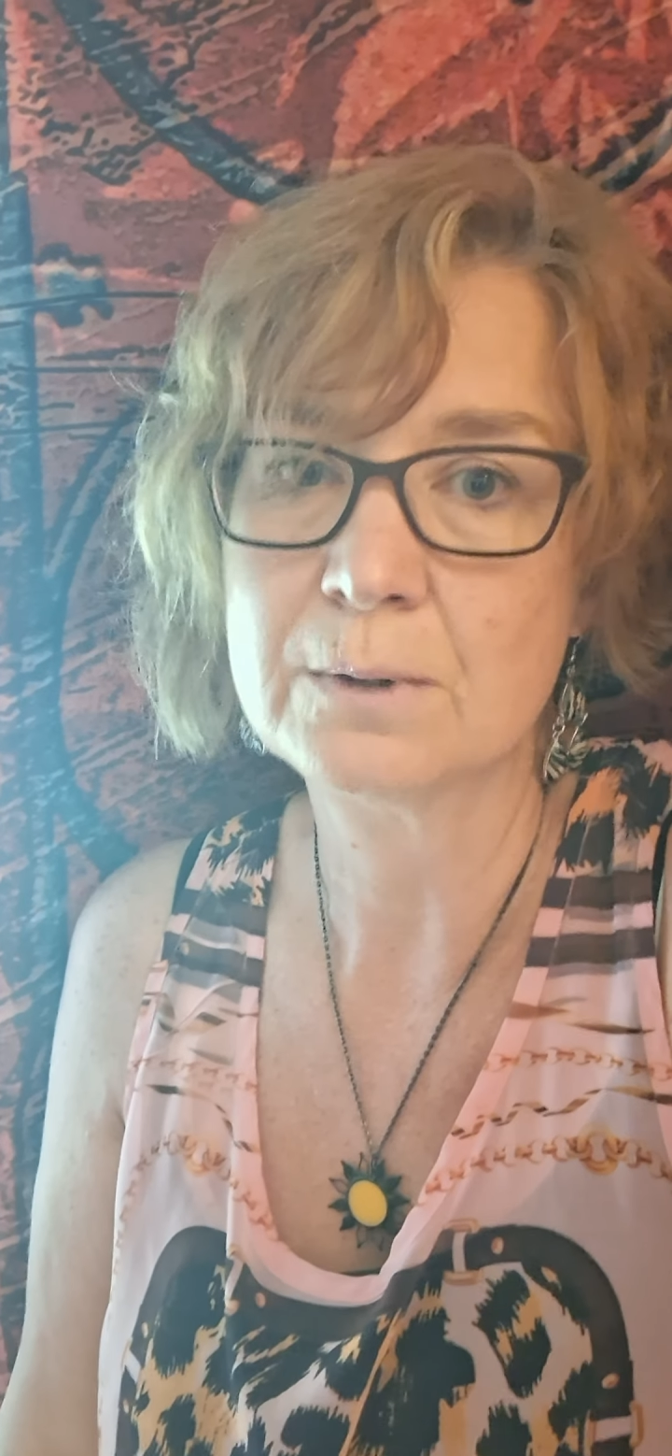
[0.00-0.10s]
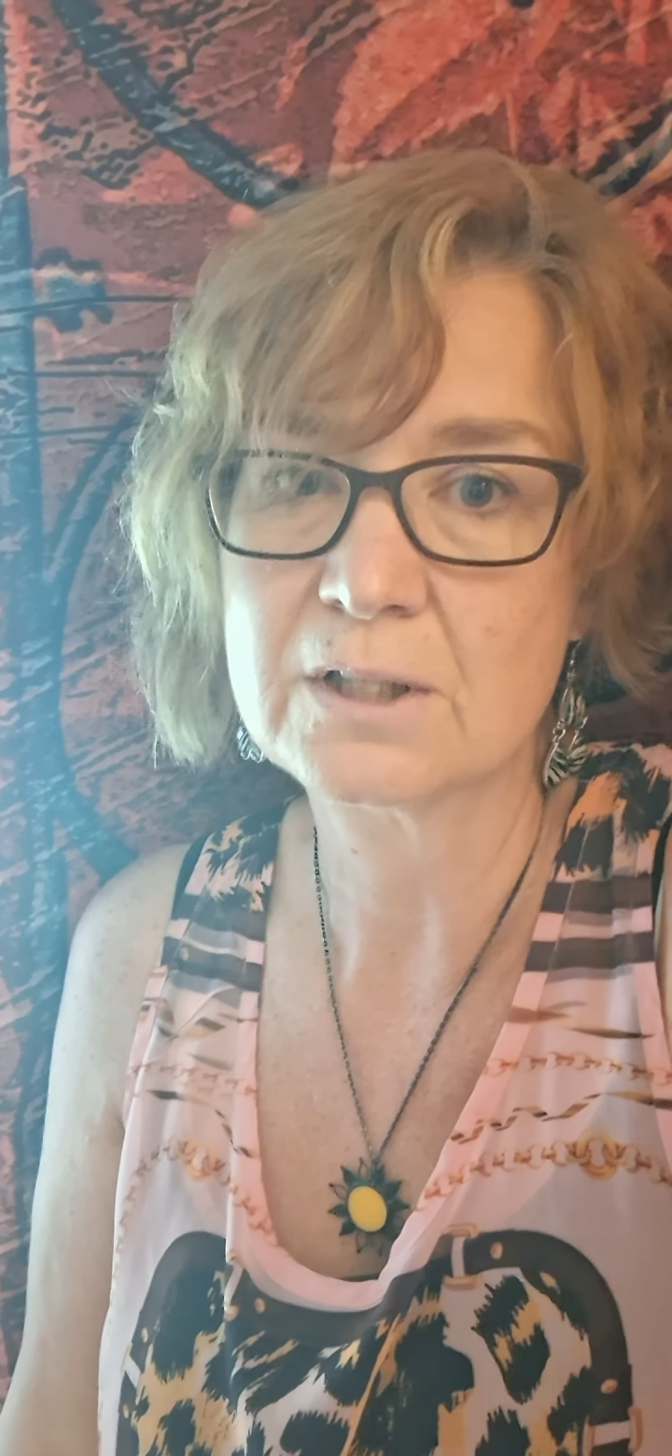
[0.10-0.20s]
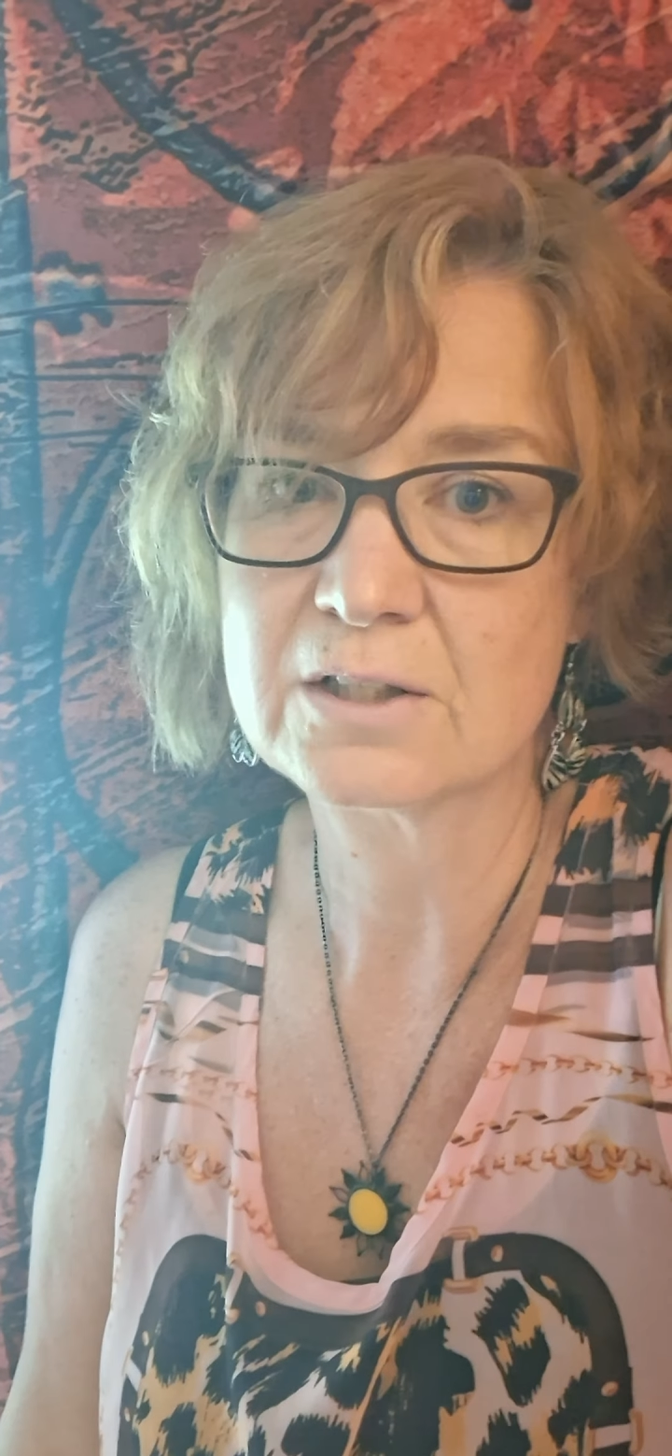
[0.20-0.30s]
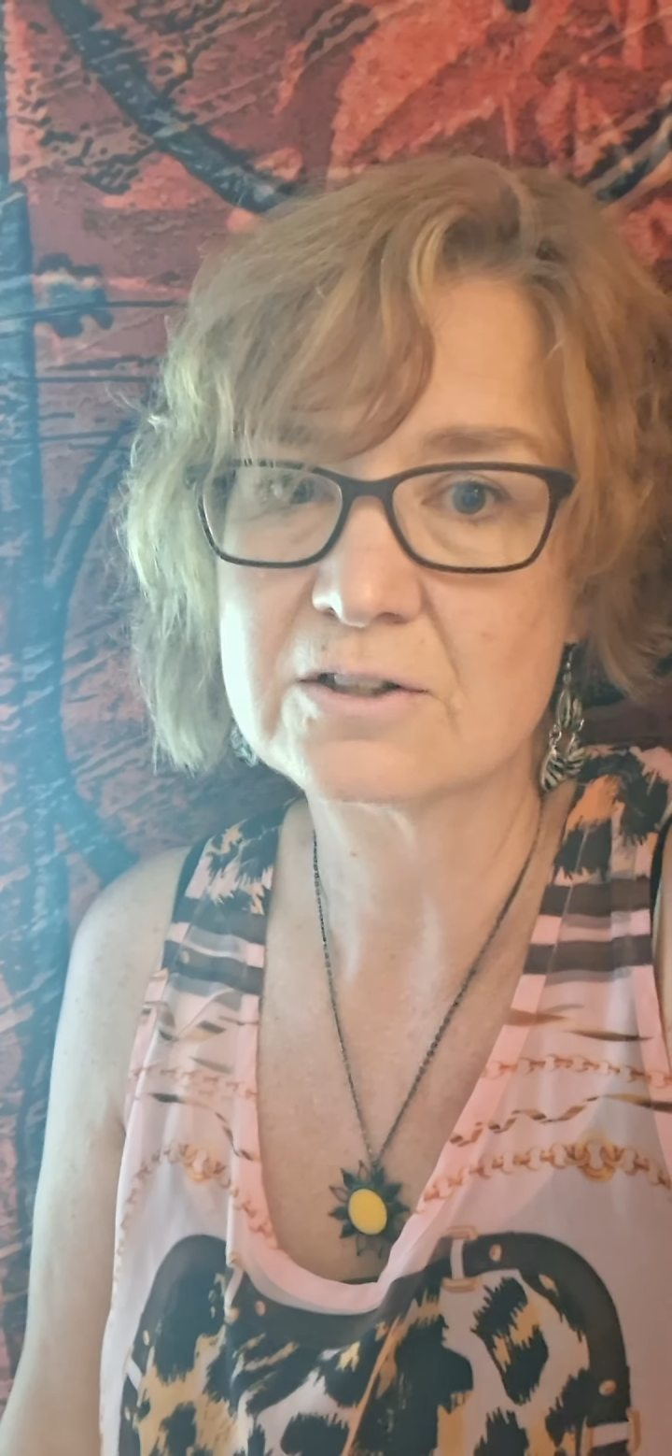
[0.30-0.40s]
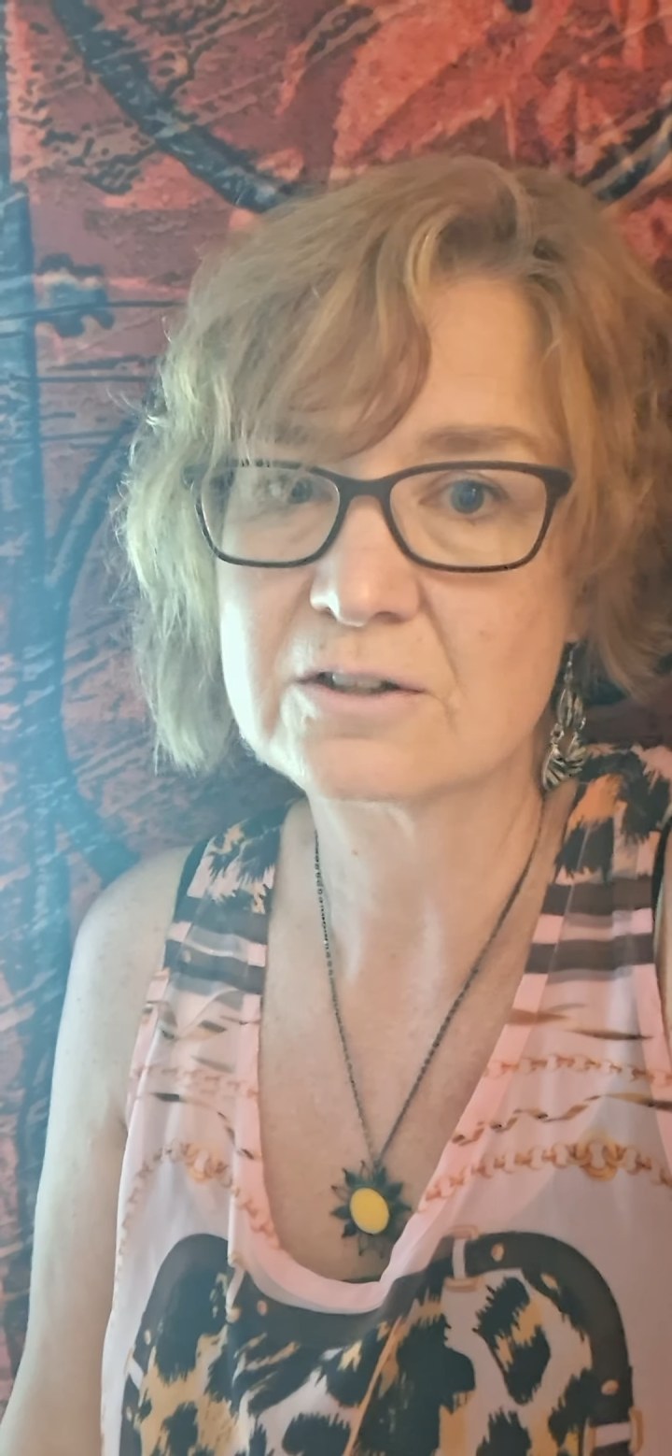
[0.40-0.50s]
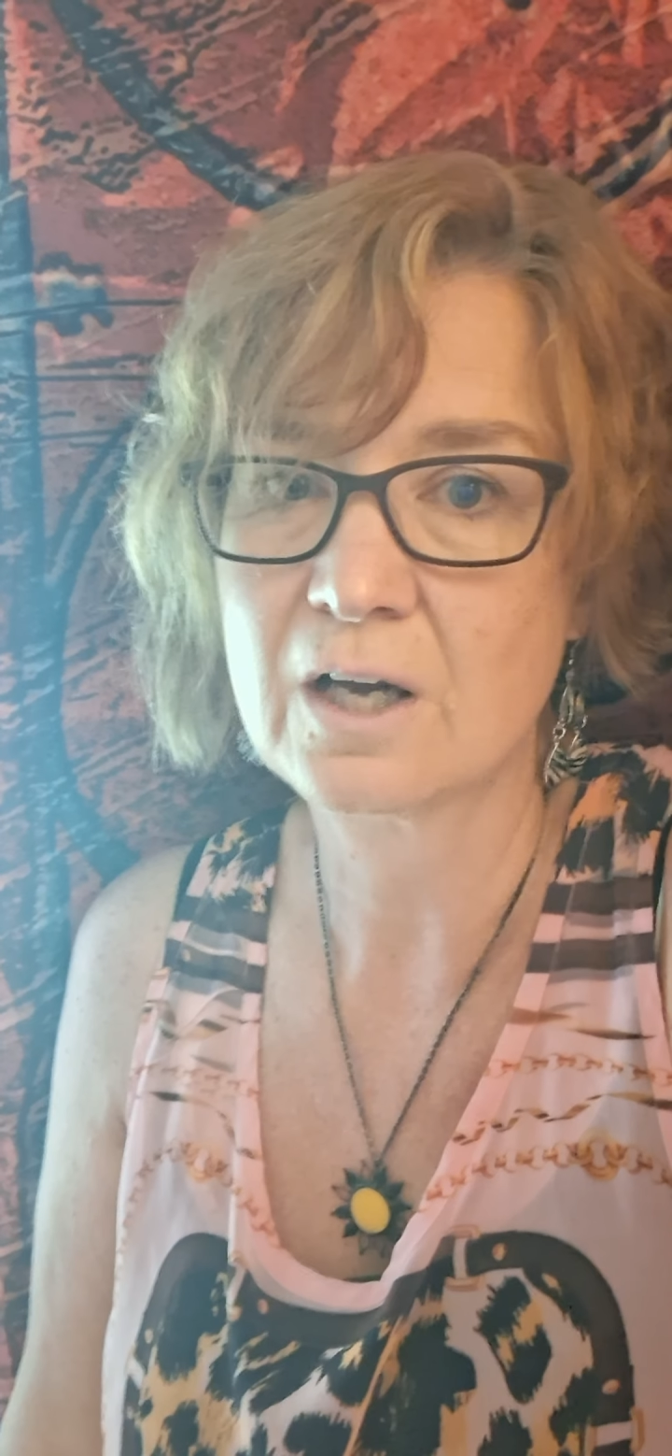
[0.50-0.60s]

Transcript: because